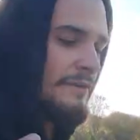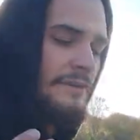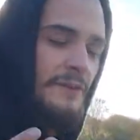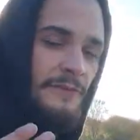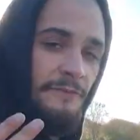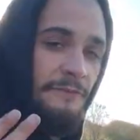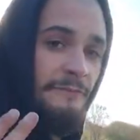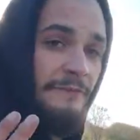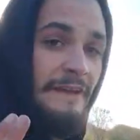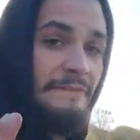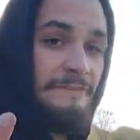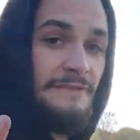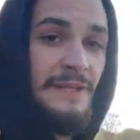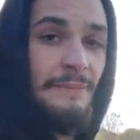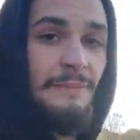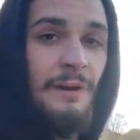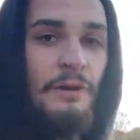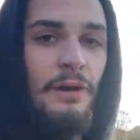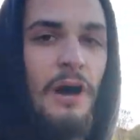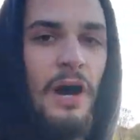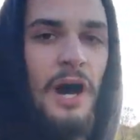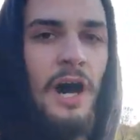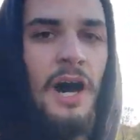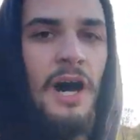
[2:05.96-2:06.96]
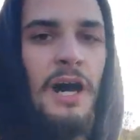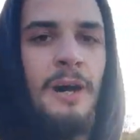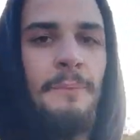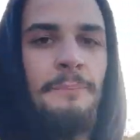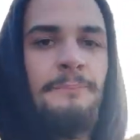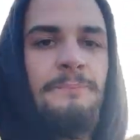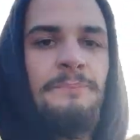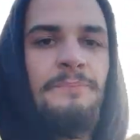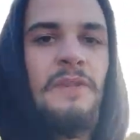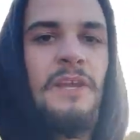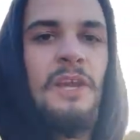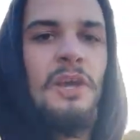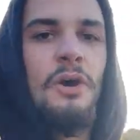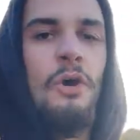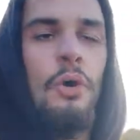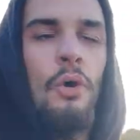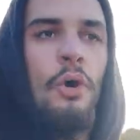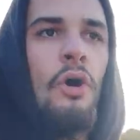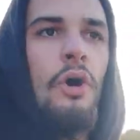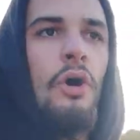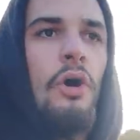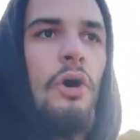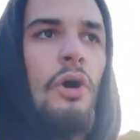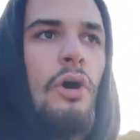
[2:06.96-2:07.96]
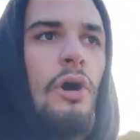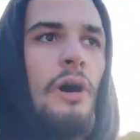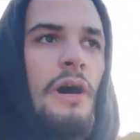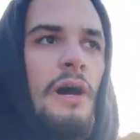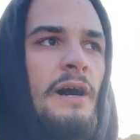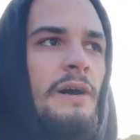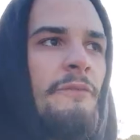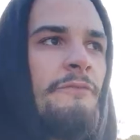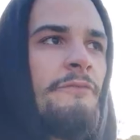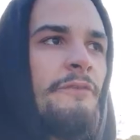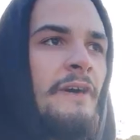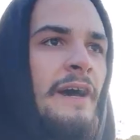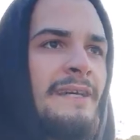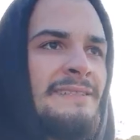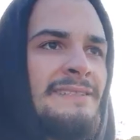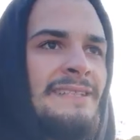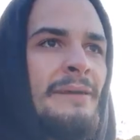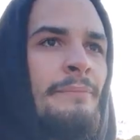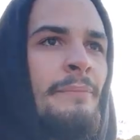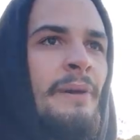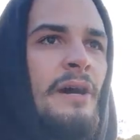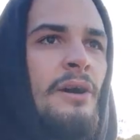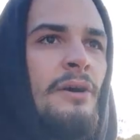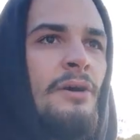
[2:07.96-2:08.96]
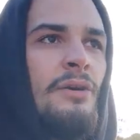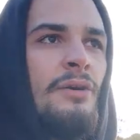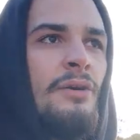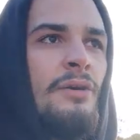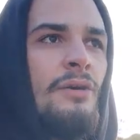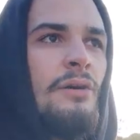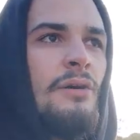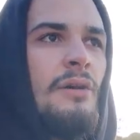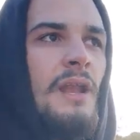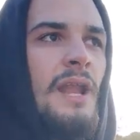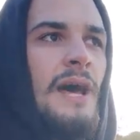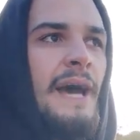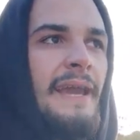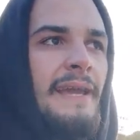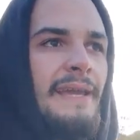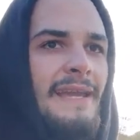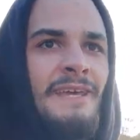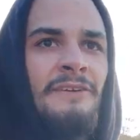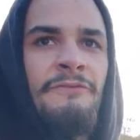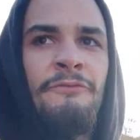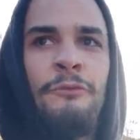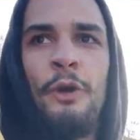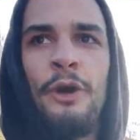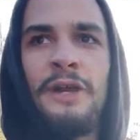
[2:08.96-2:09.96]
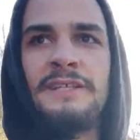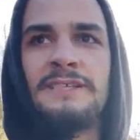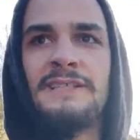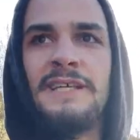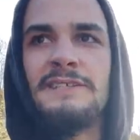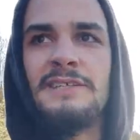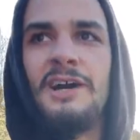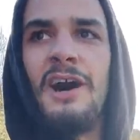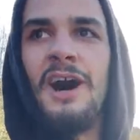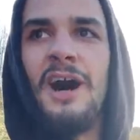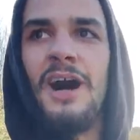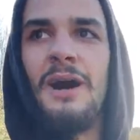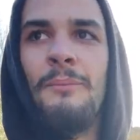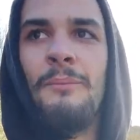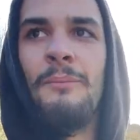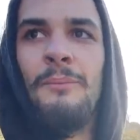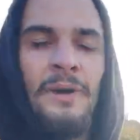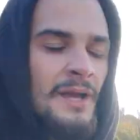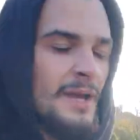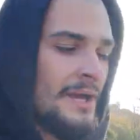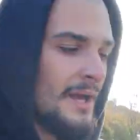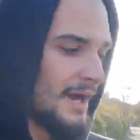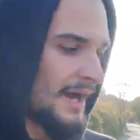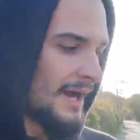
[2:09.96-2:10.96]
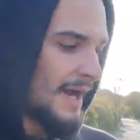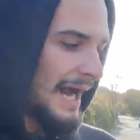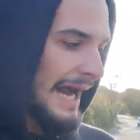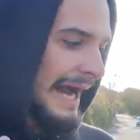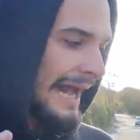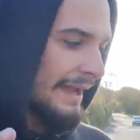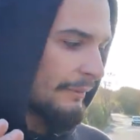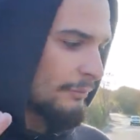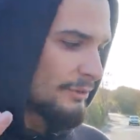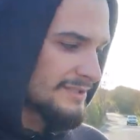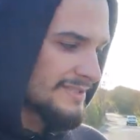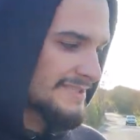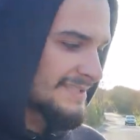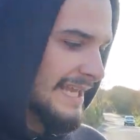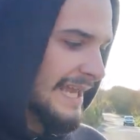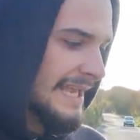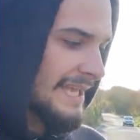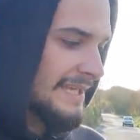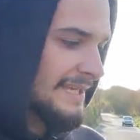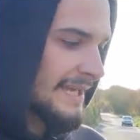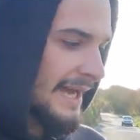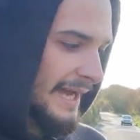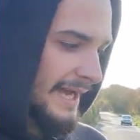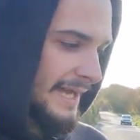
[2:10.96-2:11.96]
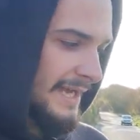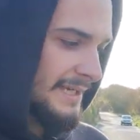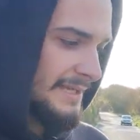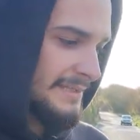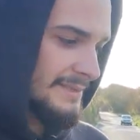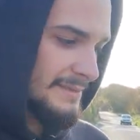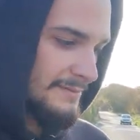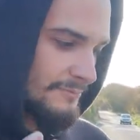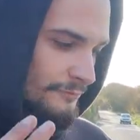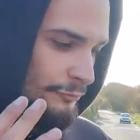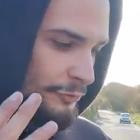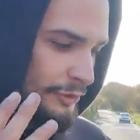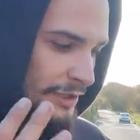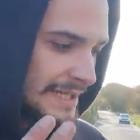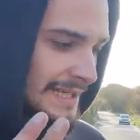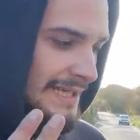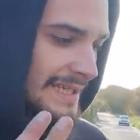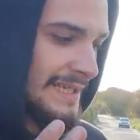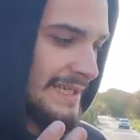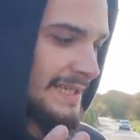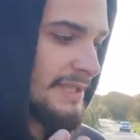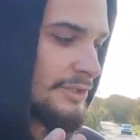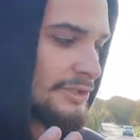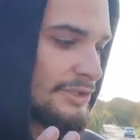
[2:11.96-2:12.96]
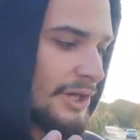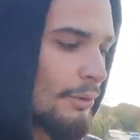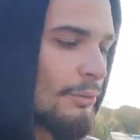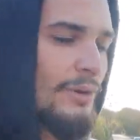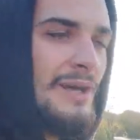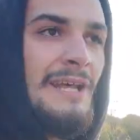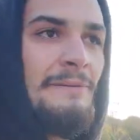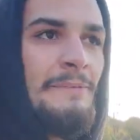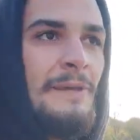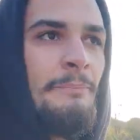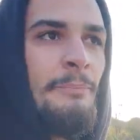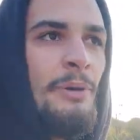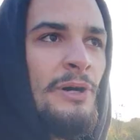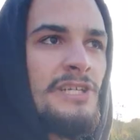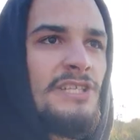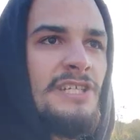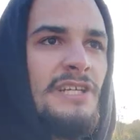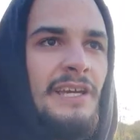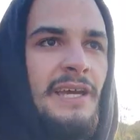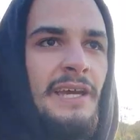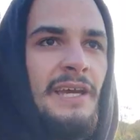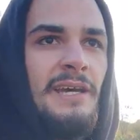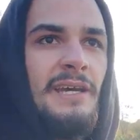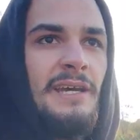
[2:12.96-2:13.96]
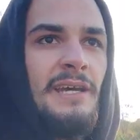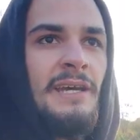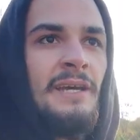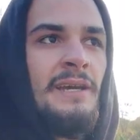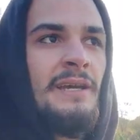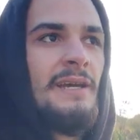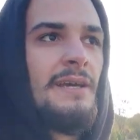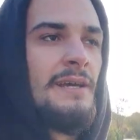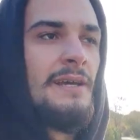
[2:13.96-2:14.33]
with a 50 mil arm or a 30 mil like E46 arm, I would say, yeah, really, you don't want to be pushing it.